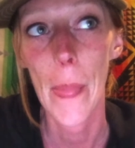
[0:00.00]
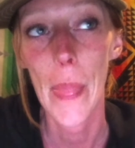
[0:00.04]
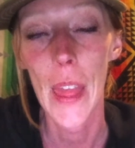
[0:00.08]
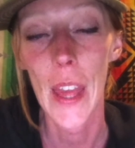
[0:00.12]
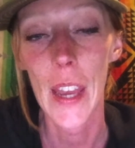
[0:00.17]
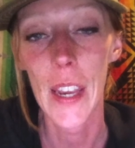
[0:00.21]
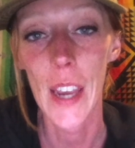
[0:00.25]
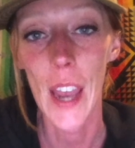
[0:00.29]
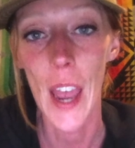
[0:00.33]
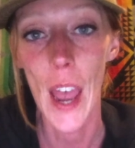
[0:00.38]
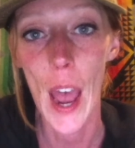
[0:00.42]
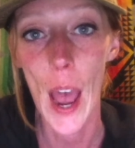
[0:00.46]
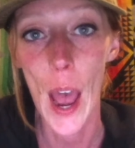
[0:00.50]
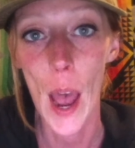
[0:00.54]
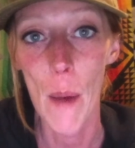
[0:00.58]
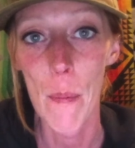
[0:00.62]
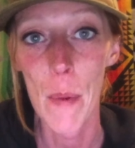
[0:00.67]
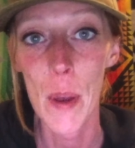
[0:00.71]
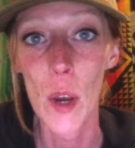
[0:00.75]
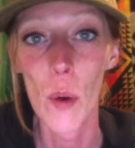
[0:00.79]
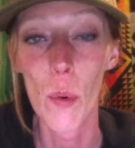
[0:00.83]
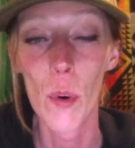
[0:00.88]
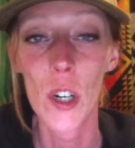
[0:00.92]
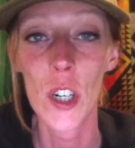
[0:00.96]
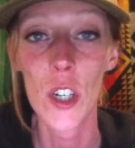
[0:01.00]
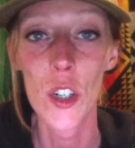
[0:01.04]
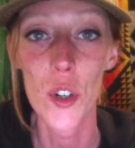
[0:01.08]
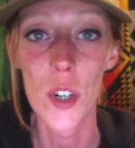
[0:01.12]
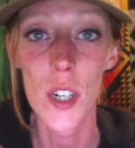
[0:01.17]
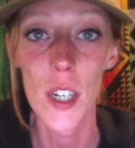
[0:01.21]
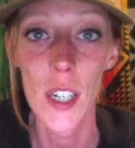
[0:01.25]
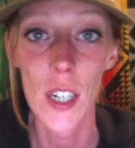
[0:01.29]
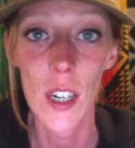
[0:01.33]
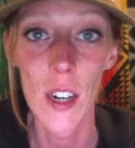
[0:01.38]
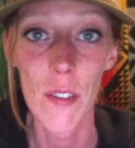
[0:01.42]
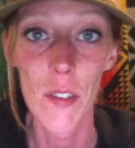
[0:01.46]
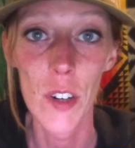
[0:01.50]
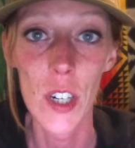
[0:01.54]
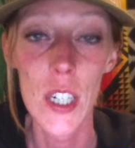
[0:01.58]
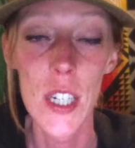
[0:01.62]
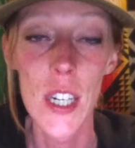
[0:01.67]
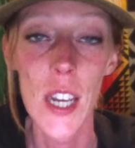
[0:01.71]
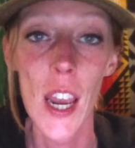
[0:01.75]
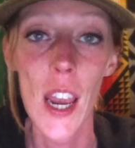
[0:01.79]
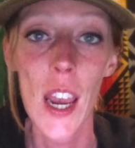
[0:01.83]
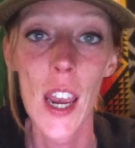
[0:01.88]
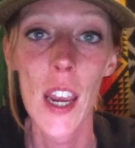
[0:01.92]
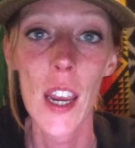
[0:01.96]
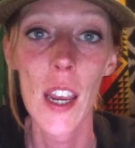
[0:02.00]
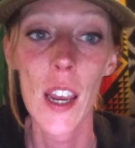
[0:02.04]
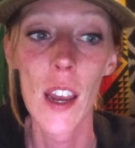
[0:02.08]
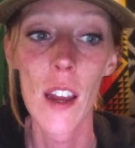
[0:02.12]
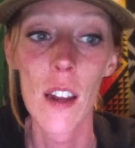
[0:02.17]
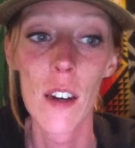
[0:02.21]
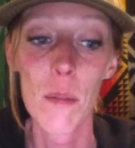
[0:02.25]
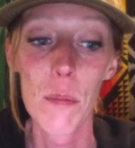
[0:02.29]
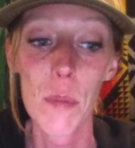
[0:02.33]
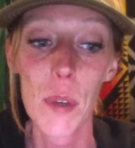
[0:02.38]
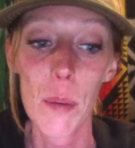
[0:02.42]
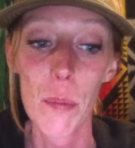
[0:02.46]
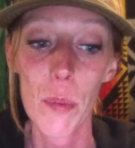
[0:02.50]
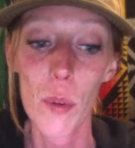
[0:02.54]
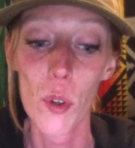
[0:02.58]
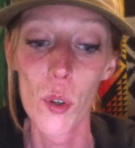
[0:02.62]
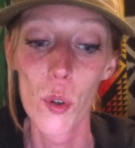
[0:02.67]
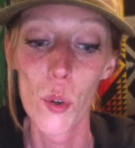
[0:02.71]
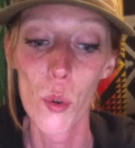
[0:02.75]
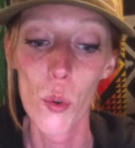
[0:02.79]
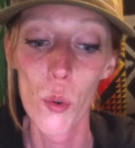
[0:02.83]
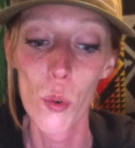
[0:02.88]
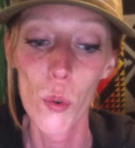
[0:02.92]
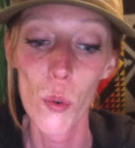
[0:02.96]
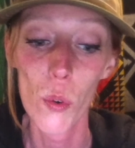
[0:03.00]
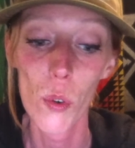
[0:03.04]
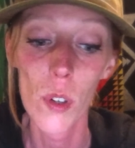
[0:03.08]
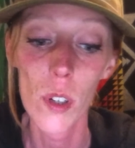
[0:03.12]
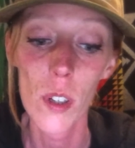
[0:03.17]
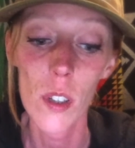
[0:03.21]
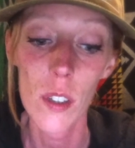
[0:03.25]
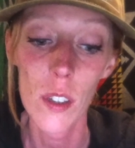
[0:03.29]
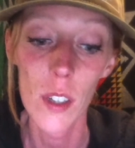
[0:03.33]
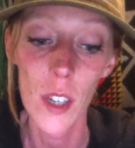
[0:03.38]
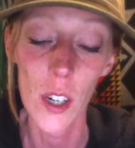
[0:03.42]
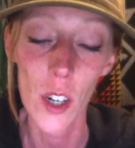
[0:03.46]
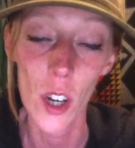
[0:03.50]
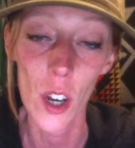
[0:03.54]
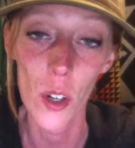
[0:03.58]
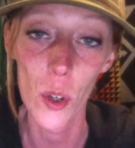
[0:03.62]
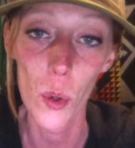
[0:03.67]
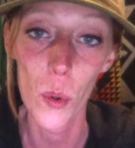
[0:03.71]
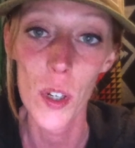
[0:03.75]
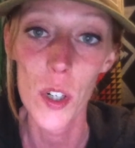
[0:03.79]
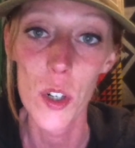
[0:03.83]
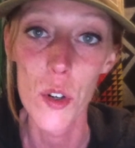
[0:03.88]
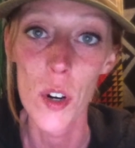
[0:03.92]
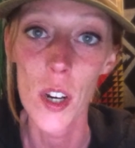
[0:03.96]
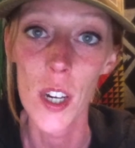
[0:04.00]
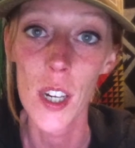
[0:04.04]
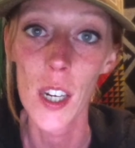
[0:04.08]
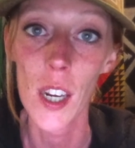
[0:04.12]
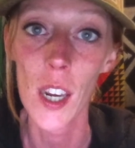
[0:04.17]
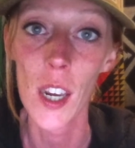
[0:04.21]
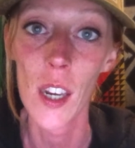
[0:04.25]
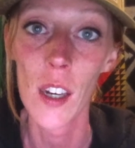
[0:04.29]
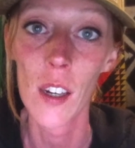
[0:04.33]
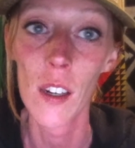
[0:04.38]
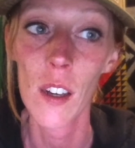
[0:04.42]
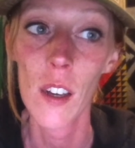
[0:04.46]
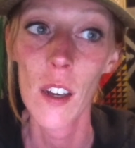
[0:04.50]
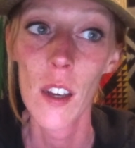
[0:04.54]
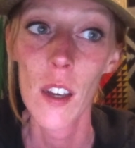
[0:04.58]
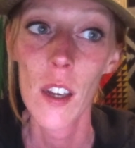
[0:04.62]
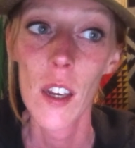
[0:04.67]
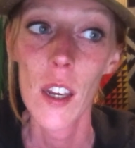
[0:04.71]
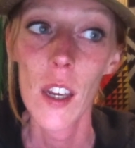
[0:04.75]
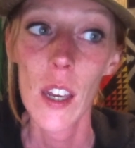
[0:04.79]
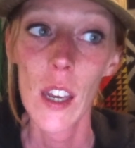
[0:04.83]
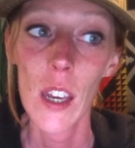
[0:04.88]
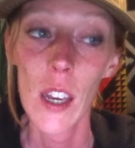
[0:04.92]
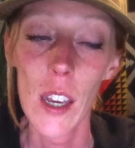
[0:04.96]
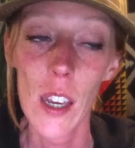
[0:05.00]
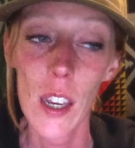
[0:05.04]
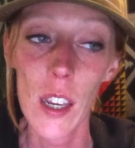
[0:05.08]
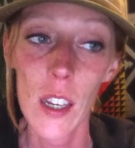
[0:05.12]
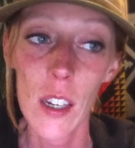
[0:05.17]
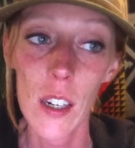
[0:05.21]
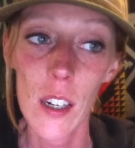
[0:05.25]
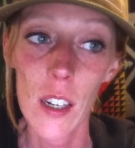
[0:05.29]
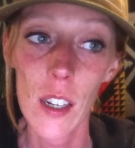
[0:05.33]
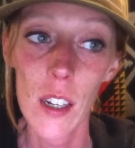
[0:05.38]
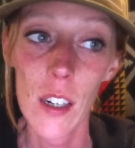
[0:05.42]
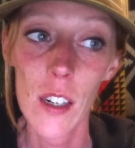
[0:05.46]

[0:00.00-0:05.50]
like a habit where you're drinking every day, and people who cannot quit drinking, it